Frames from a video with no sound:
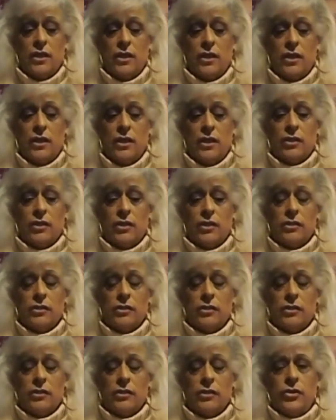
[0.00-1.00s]
usually
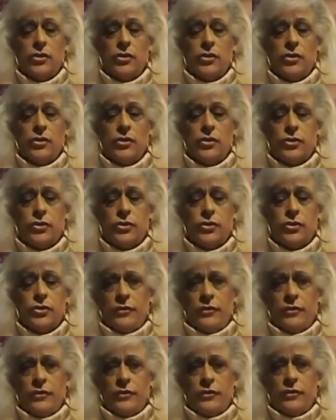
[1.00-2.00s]
the movies are three
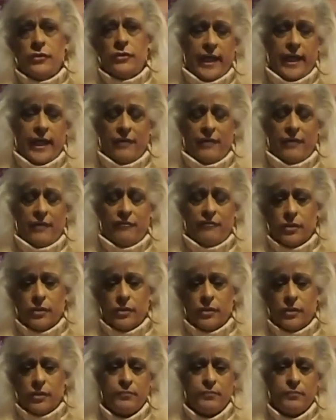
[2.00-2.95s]
and a half hours.